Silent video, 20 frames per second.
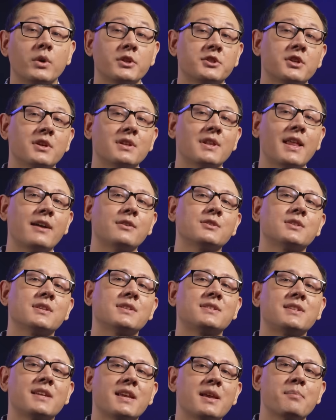which allows
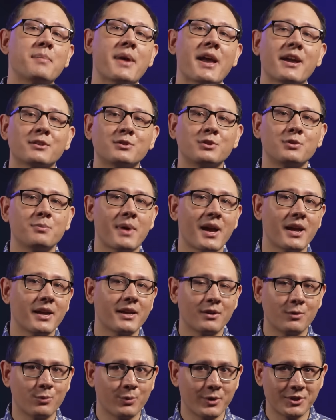us to get back to
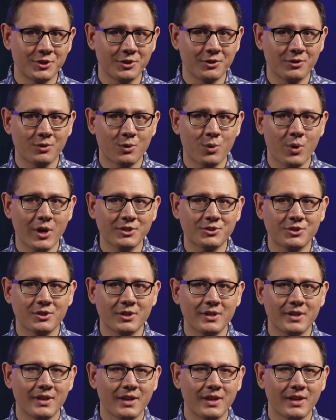my original question.